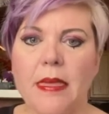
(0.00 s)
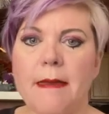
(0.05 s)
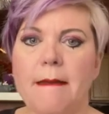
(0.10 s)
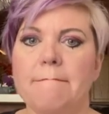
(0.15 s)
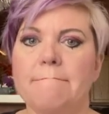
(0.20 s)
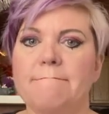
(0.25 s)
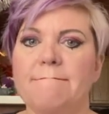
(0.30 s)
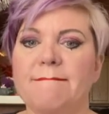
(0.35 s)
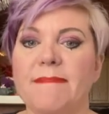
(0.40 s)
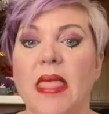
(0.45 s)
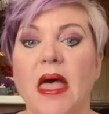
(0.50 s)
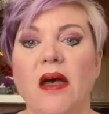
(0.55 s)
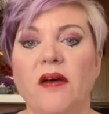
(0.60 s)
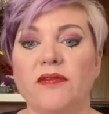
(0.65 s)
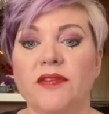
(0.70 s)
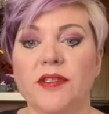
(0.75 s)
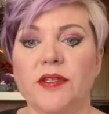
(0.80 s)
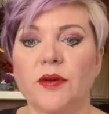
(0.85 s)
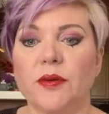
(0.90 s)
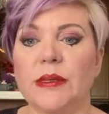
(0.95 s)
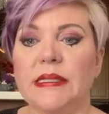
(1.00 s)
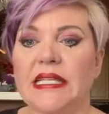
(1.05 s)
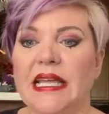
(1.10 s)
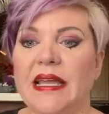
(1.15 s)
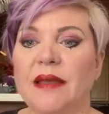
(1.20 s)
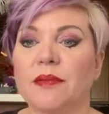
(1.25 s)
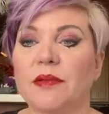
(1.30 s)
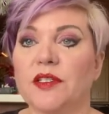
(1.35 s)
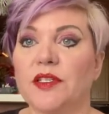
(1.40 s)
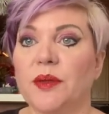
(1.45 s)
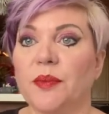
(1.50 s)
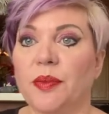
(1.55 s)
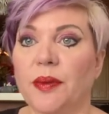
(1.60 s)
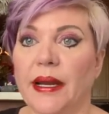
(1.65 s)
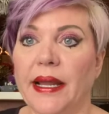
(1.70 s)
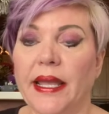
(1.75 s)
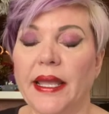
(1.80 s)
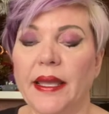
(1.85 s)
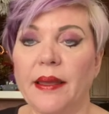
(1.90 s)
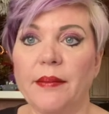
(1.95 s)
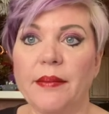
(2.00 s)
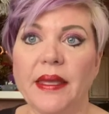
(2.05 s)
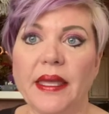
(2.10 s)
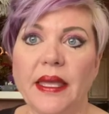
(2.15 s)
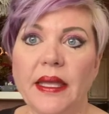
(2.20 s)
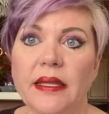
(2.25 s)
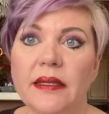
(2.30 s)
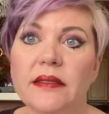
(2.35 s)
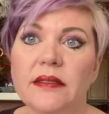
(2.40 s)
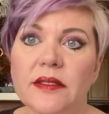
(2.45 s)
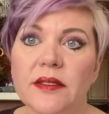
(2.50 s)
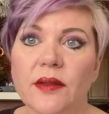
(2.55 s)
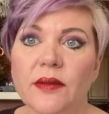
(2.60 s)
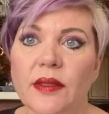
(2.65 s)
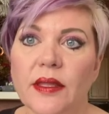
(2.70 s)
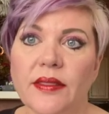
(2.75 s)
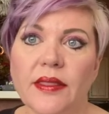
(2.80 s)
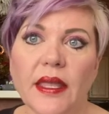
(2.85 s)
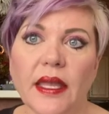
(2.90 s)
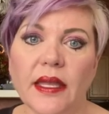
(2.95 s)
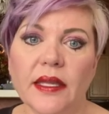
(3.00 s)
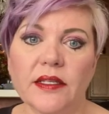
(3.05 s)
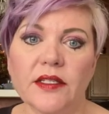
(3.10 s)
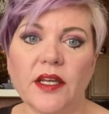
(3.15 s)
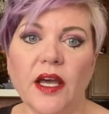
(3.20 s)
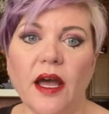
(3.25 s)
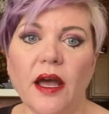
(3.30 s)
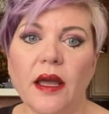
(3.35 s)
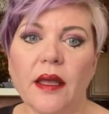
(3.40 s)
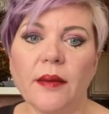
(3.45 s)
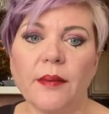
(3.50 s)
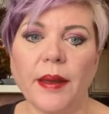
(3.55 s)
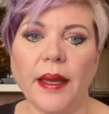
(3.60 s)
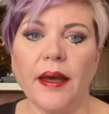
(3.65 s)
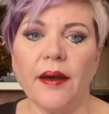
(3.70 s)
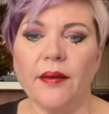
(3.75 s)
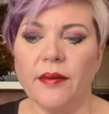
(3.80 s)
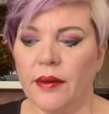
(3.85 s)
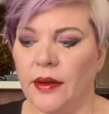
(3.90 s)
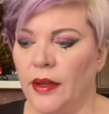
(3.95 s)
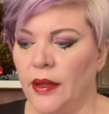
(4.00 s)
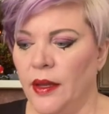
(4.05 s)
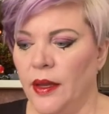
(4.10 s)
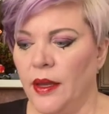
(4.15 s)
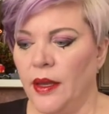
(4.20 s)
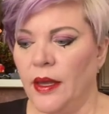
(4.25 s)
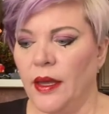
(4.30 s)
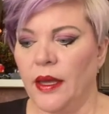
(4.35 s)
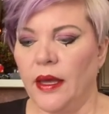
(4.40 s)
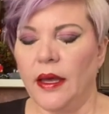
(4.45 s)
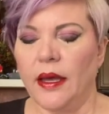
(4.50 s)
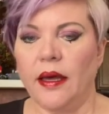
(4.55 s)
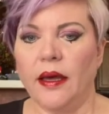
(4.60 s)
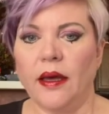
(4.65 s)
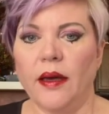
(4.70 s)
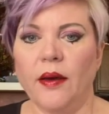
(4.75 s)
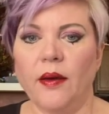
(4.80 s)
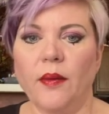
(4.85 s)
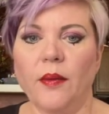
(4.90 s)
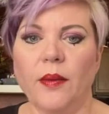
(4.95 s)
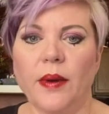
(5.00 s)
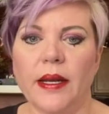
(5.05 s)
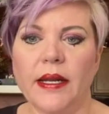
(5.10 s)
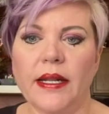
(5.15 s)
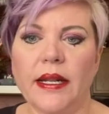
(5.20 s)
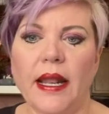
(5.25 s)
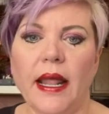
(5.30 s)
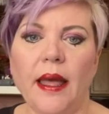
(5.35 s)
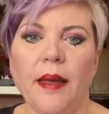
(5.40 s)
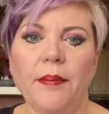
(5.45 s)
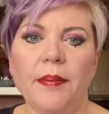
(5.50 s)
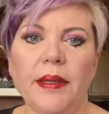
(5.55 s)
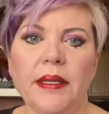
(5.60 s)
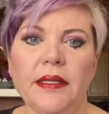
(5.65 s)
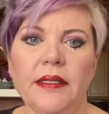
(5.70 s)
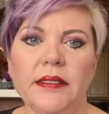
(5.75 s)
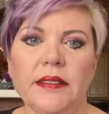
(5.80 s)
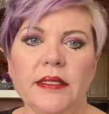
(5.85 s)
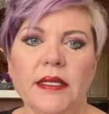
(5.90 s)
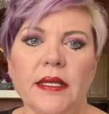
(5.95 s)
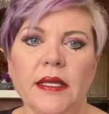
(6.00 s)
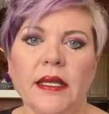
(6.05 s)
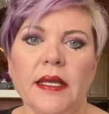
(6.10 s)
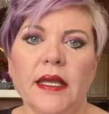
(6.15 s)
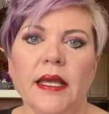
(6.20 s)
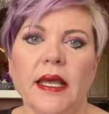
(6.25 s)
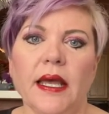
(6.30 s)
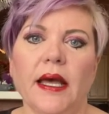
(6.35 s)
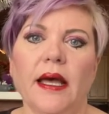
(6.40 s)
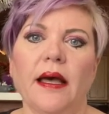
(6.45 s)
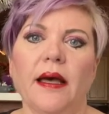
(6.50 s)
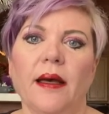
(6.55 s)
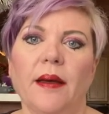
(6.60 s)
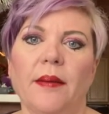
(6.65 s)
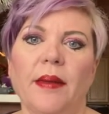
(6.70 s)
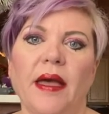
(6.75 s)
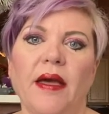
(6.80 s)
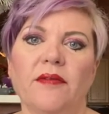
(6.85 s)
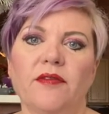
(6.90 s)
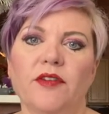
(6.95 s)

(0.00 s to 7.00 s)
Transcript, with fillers: and the officer was able to bring him in so that they could talk about uh, what had happened. Um, after